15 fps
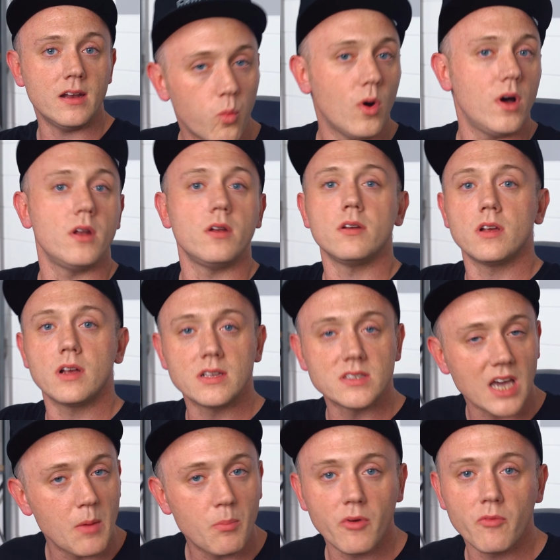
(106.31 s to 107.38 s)
What
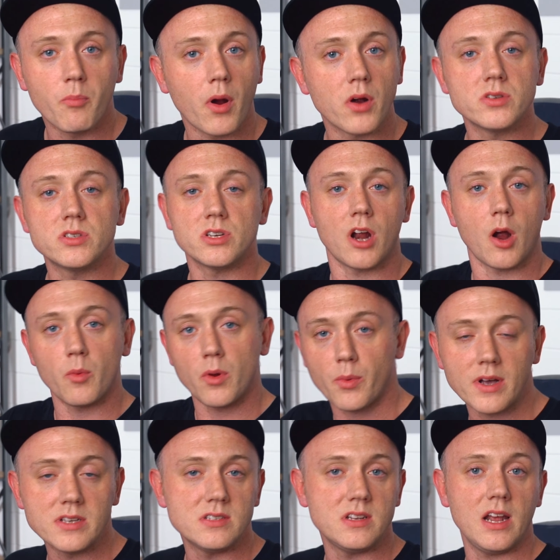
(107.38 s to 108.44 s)
type of person are we
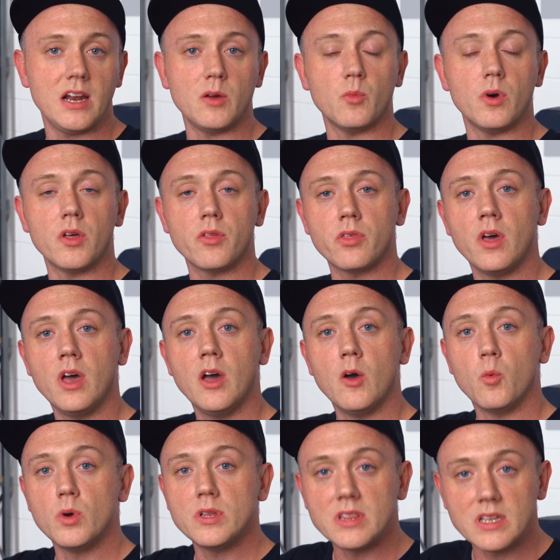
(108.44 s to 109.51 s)
resonating
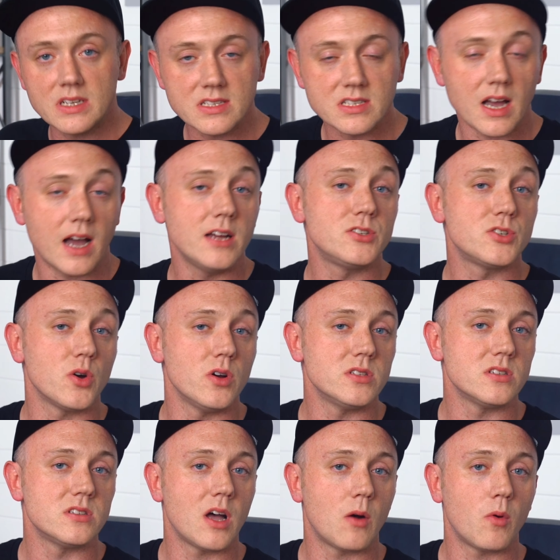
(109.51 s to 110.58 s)
with the design
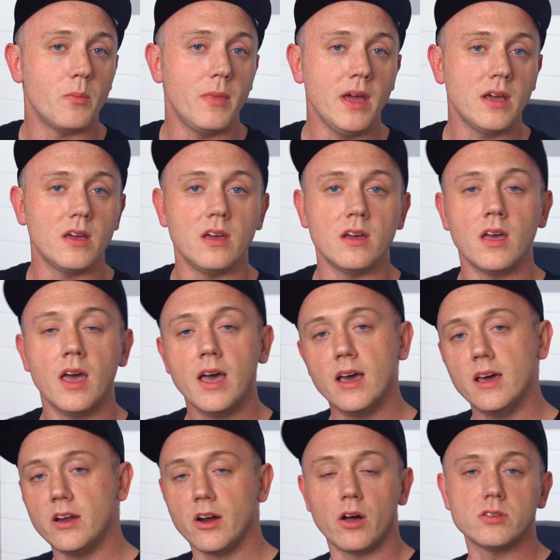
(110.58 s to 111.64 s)
choices that we're making?
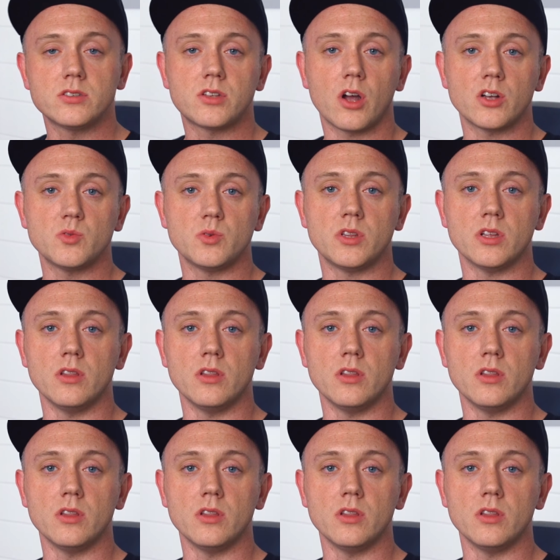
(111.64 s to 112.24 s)
And it all starts with the